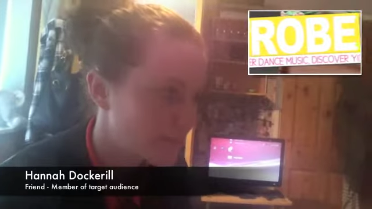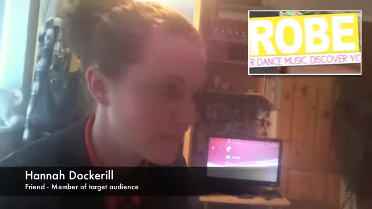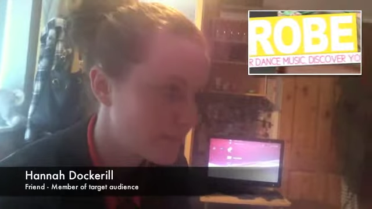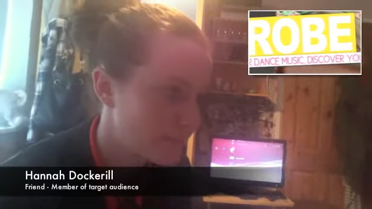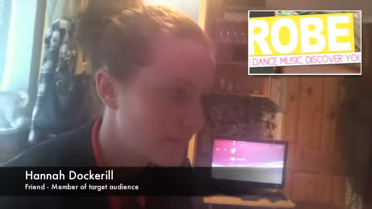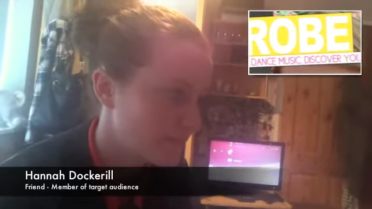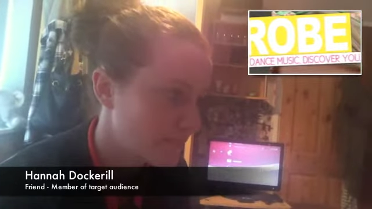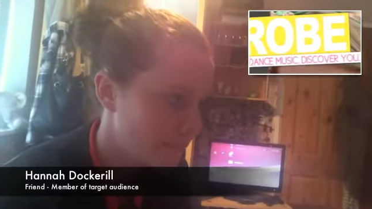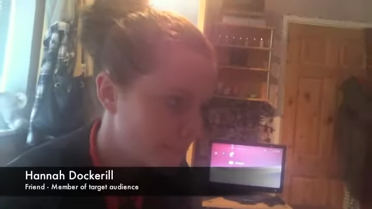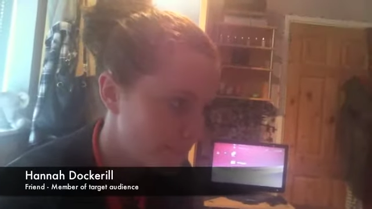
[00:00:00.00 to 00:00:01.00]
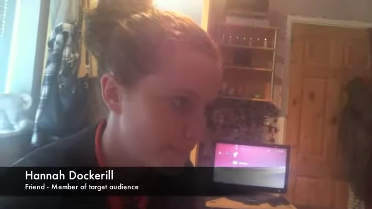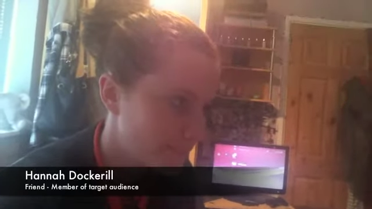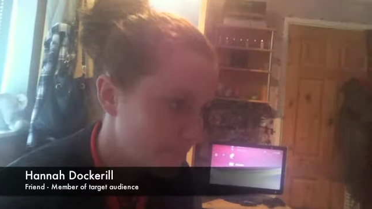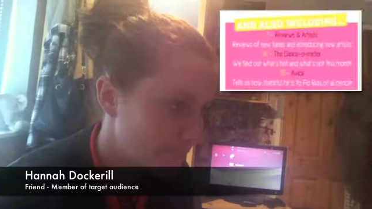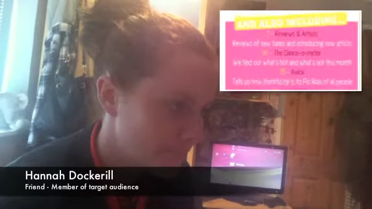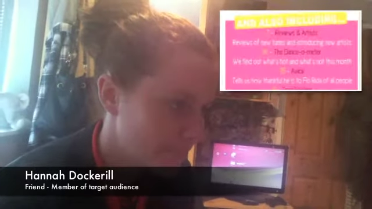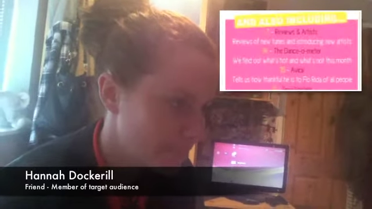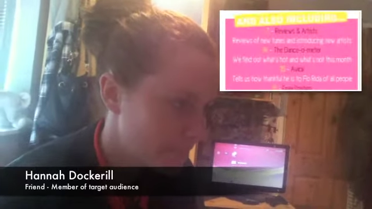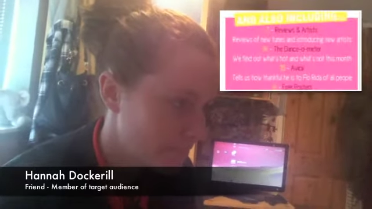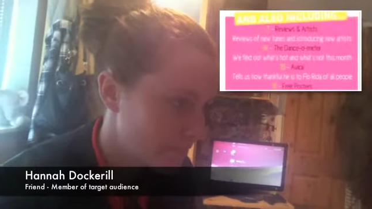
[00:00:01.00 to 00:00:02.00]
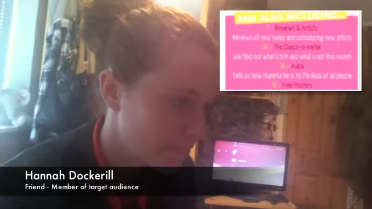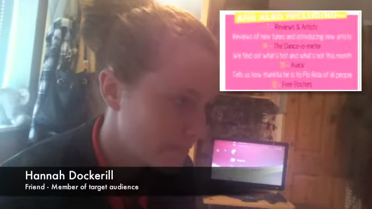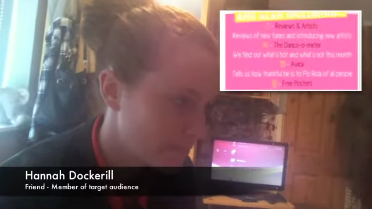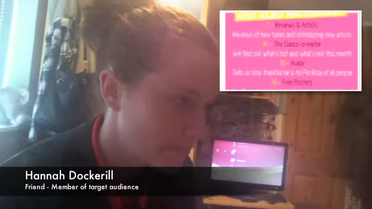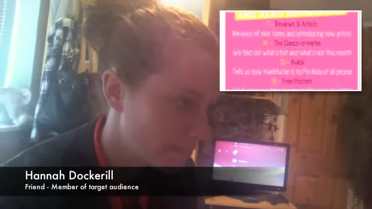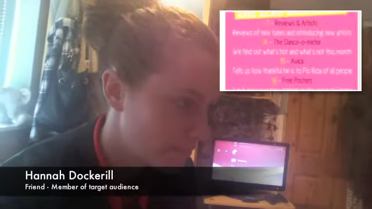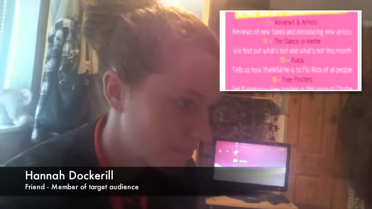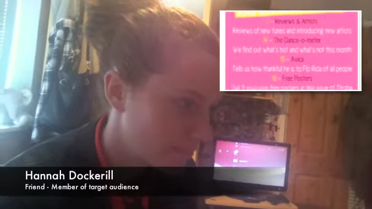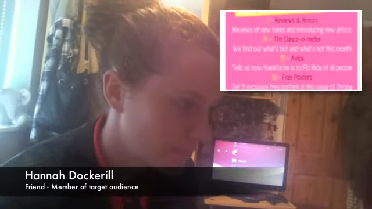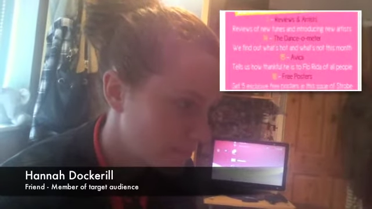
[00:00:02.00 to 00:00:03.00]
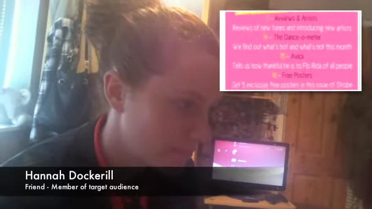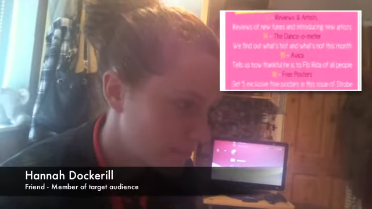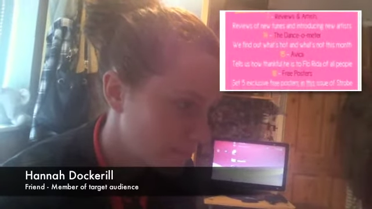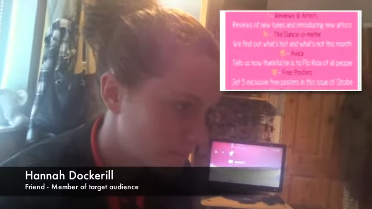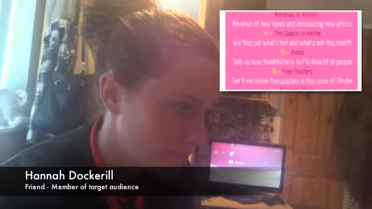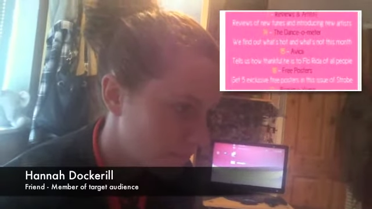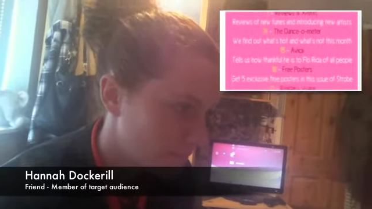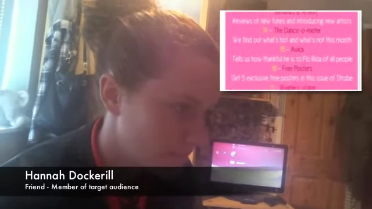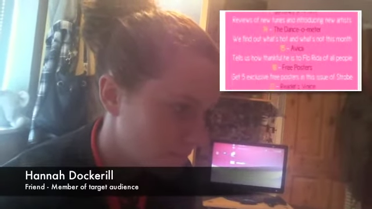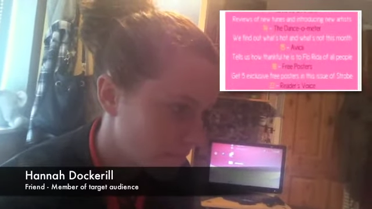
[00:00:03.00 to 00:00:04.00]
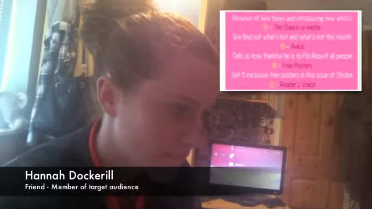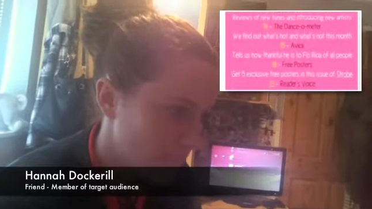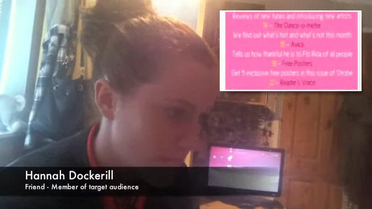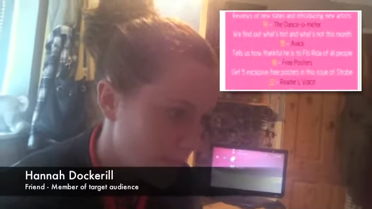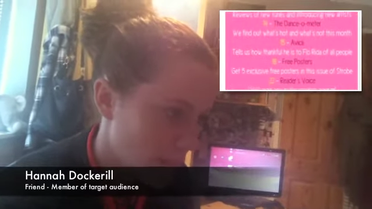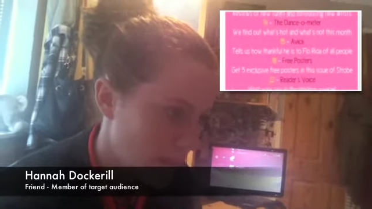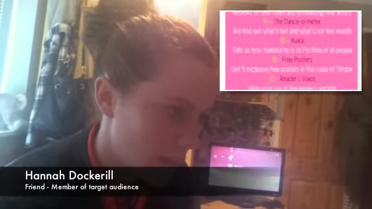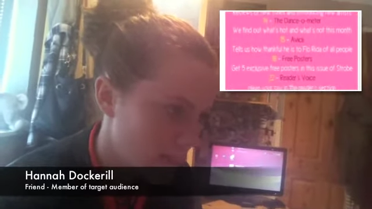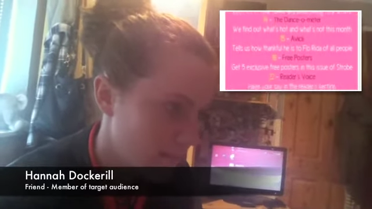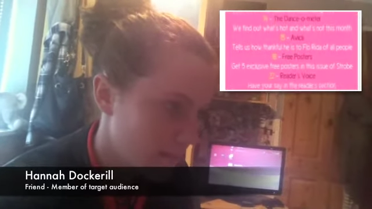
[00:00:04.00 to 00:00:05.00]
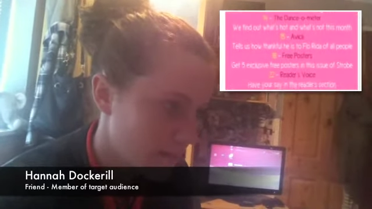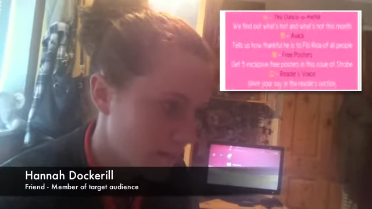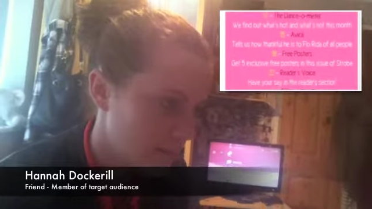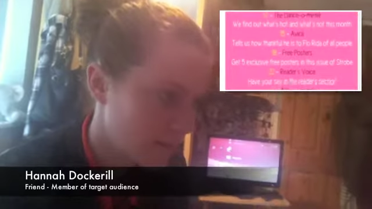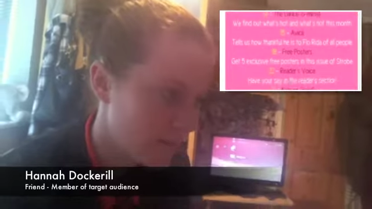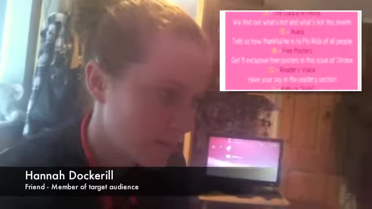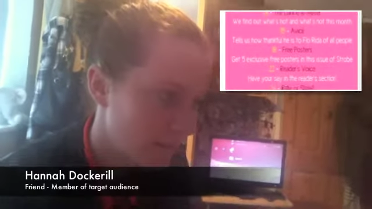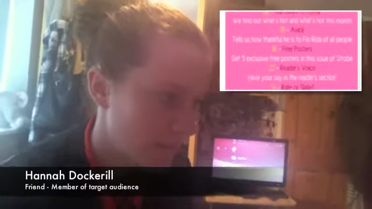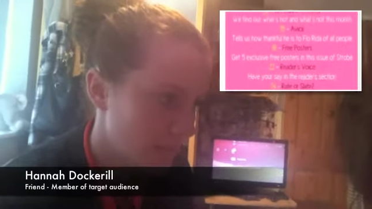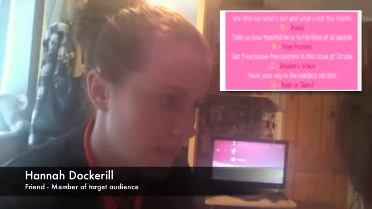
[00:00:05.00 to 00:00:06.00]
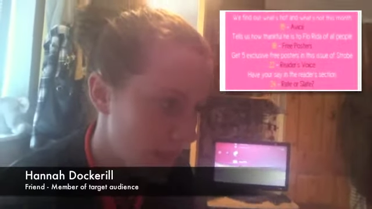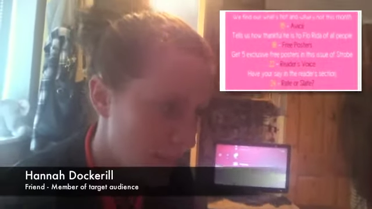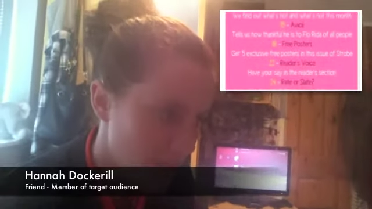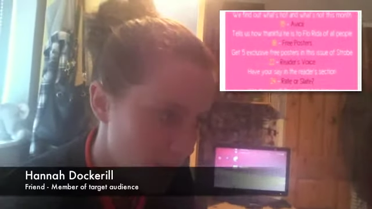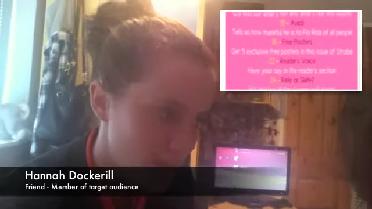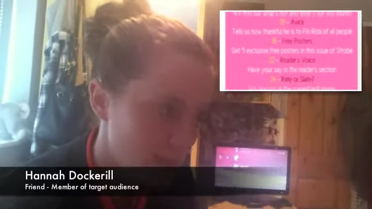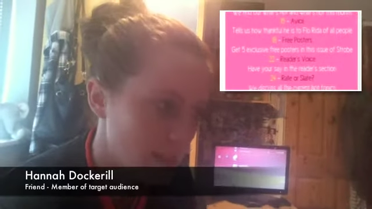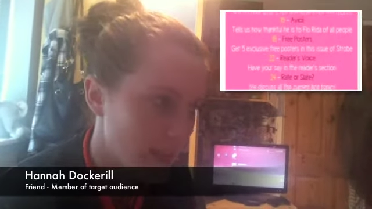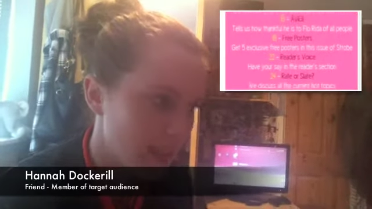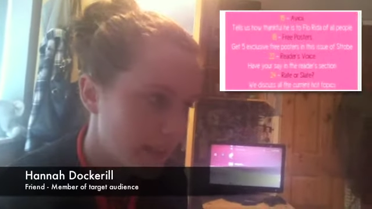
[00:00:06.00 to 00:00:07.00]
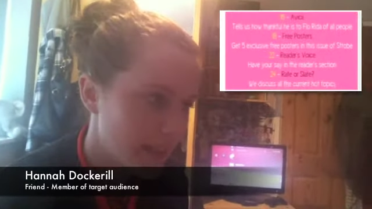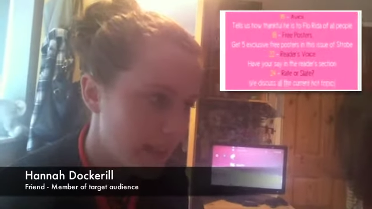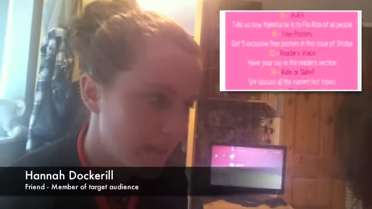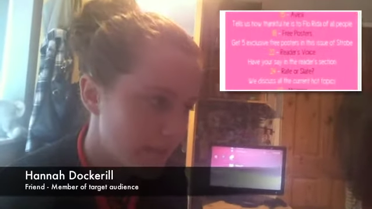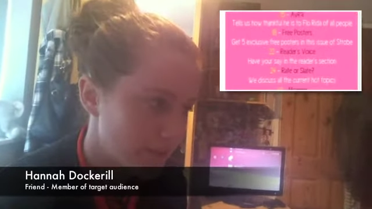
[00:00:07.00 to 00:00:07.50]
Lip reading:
(no speaker visible)